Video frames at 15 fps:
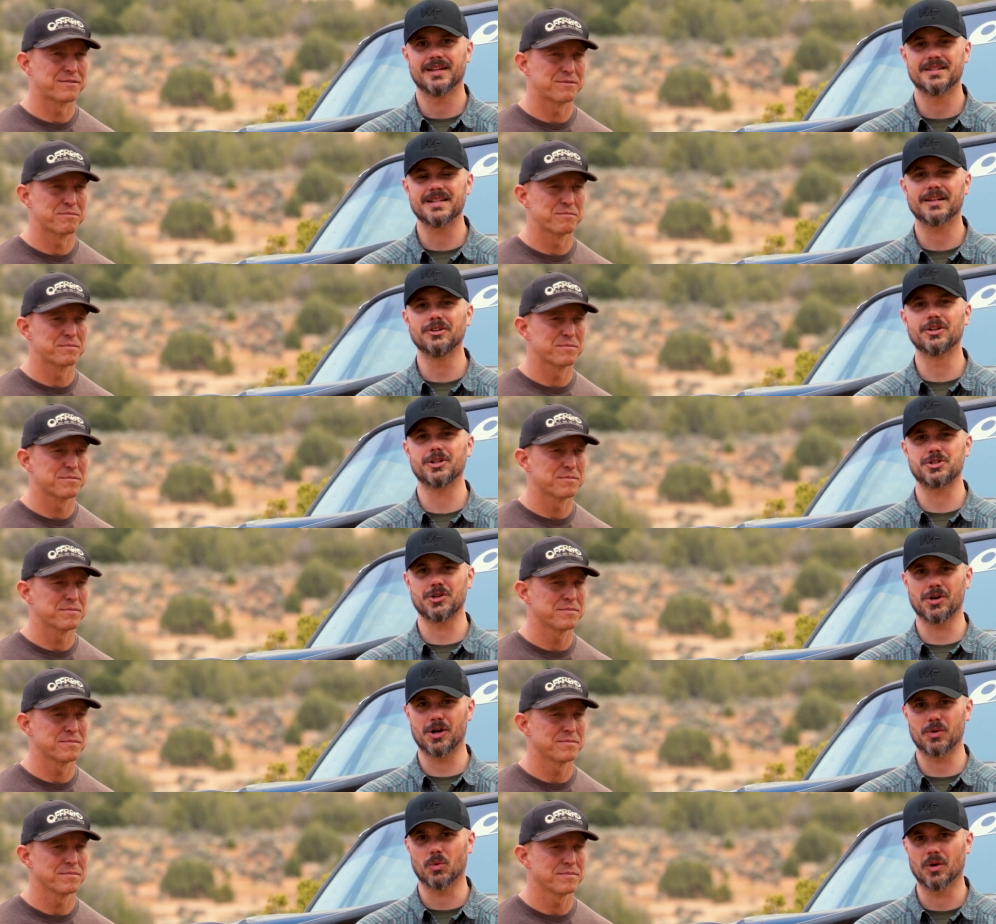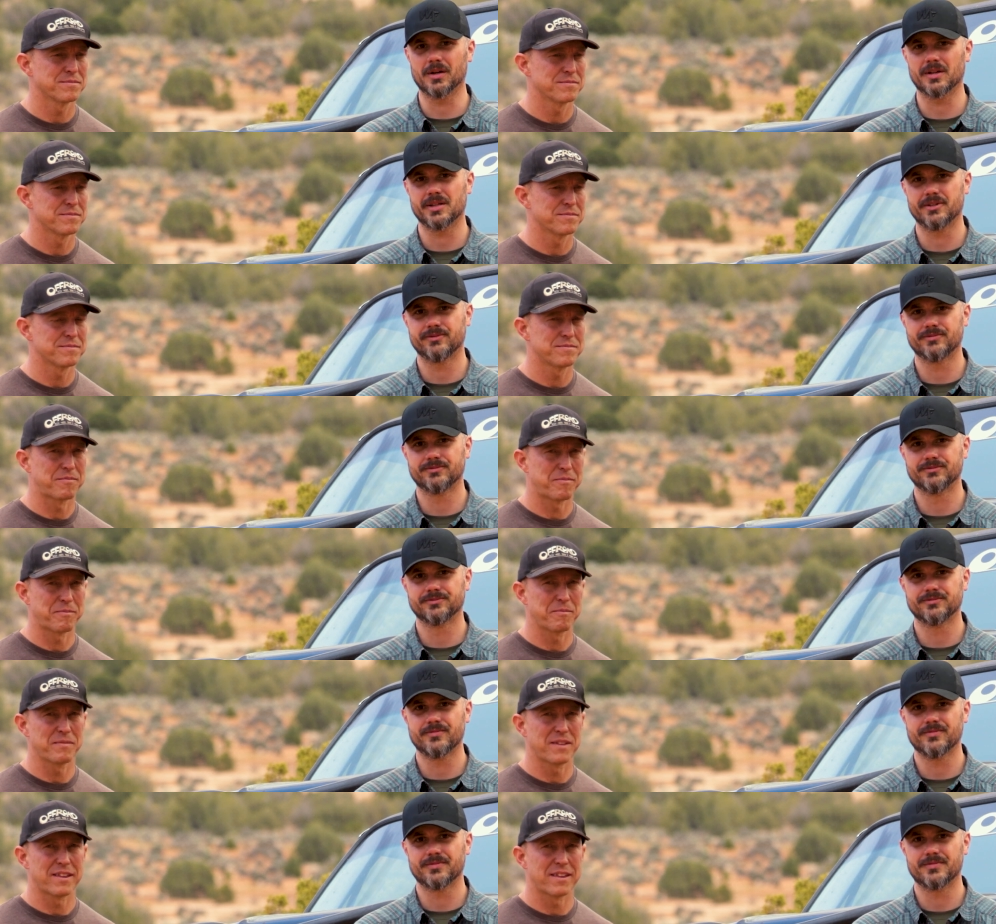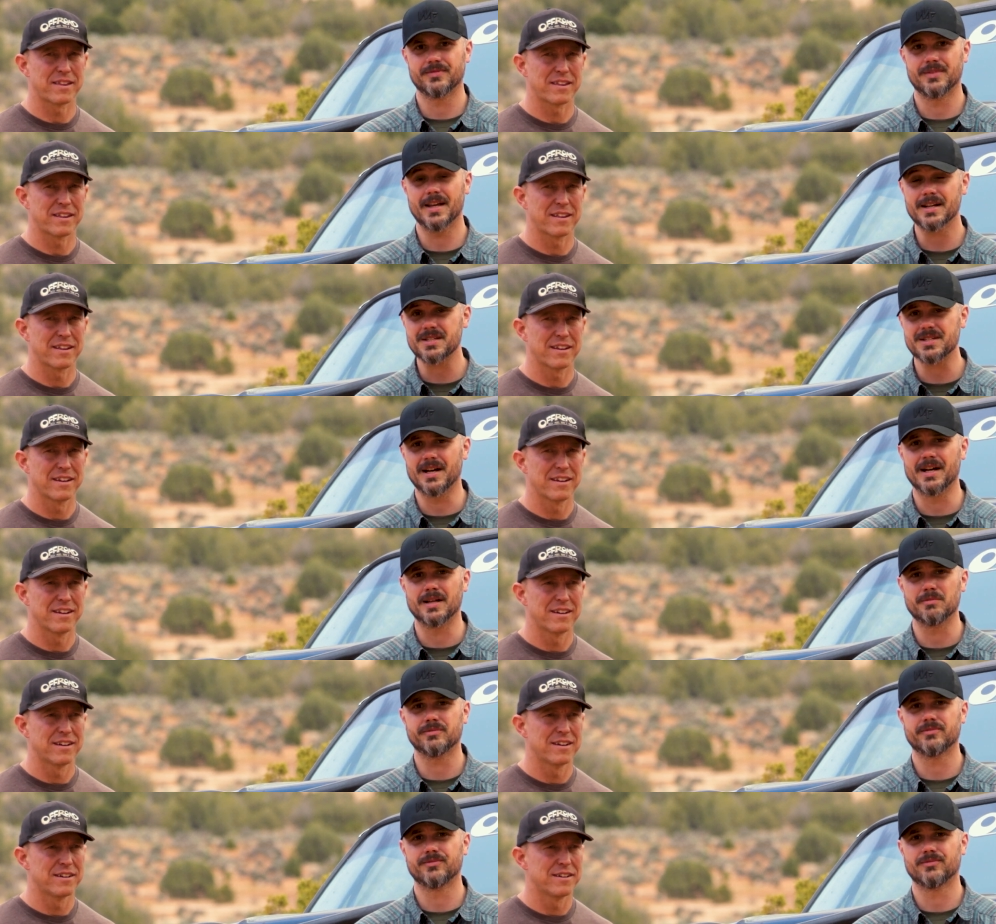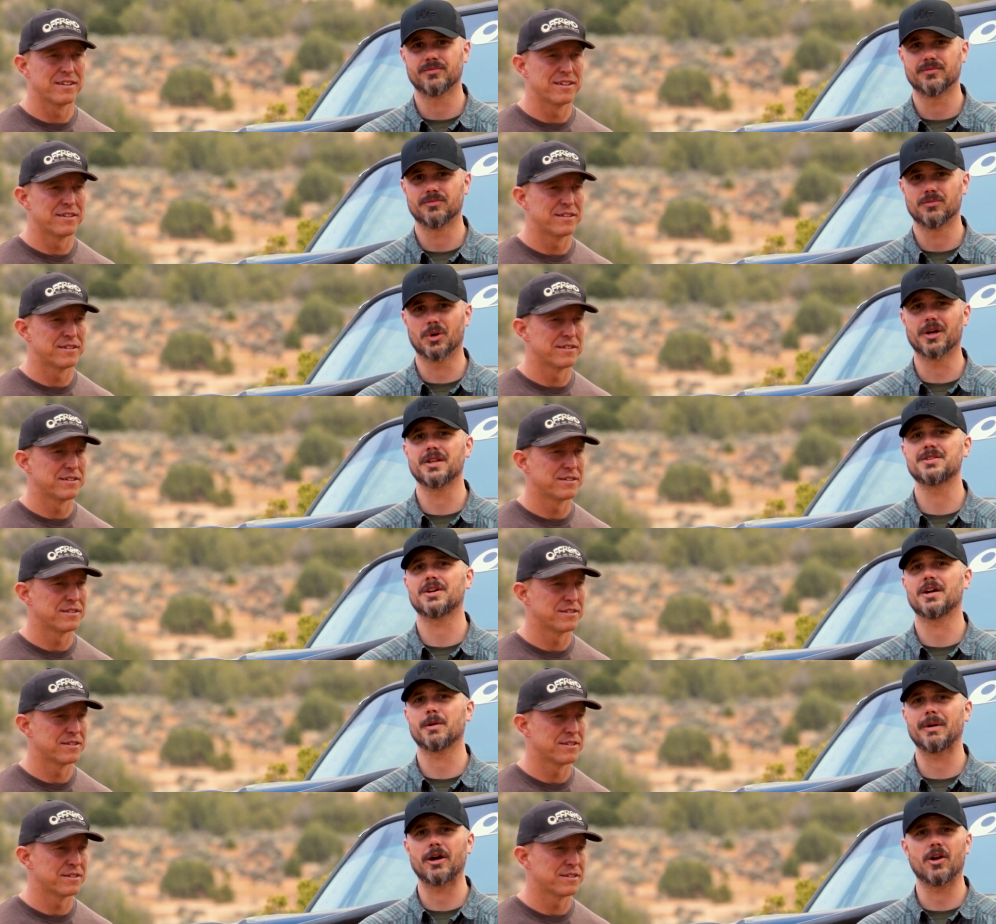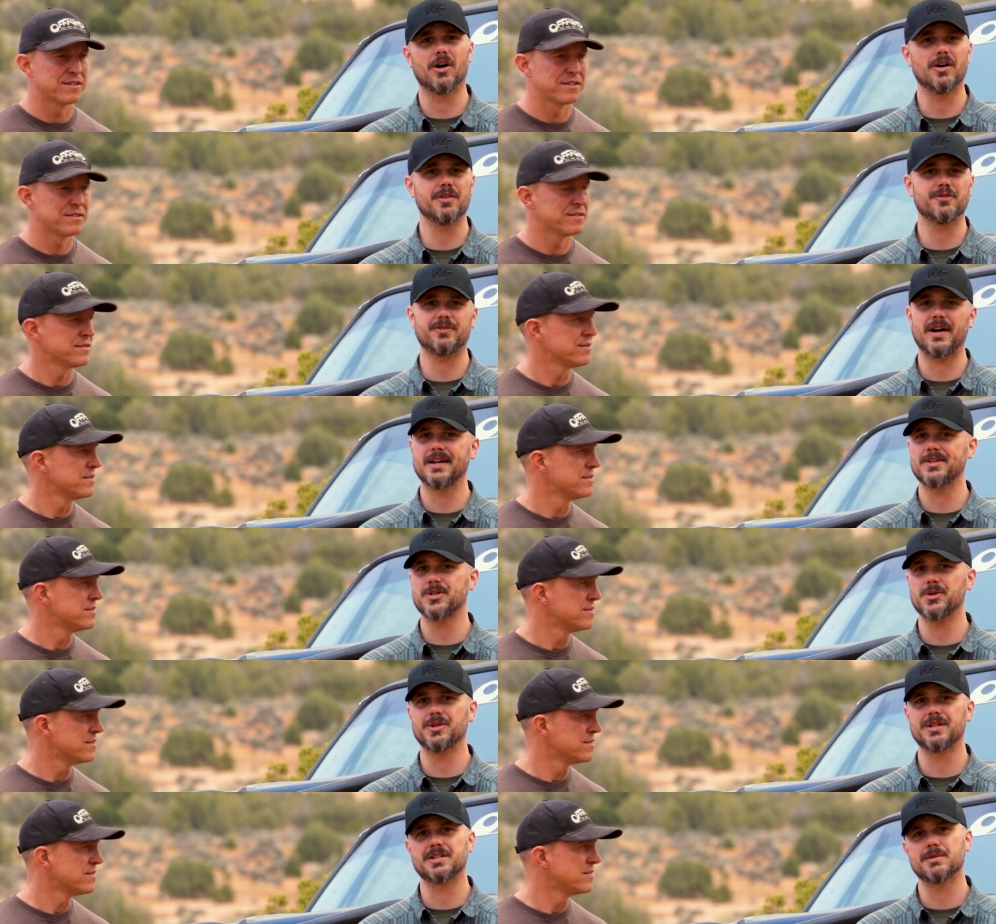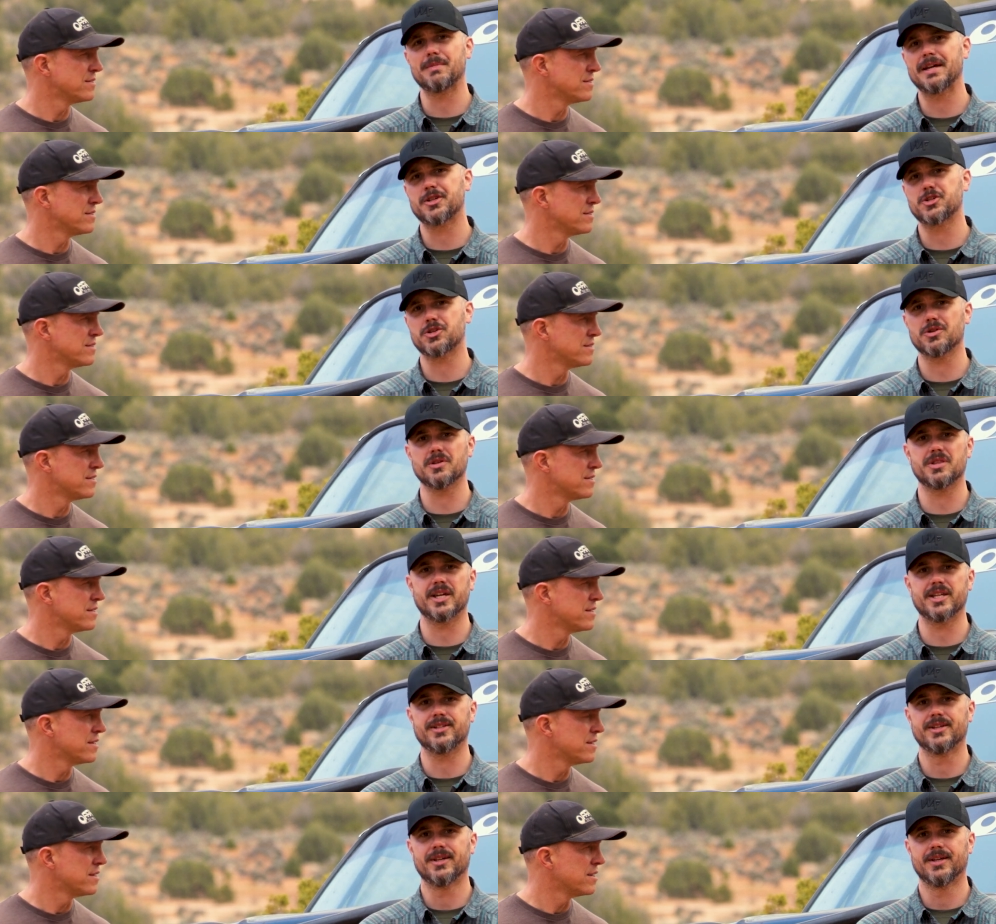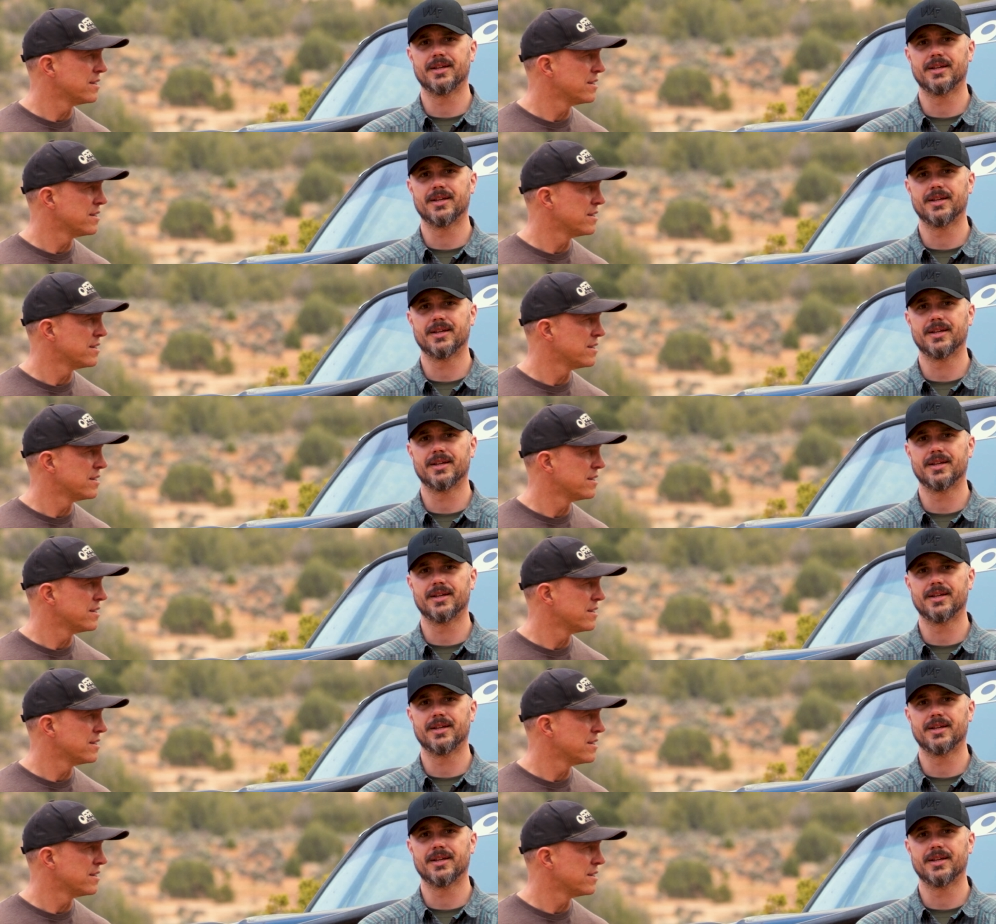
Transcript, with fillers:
Speaker 1: and take a look at your hard work. Next time, we're going to talk about all the fine tuning to make sure that,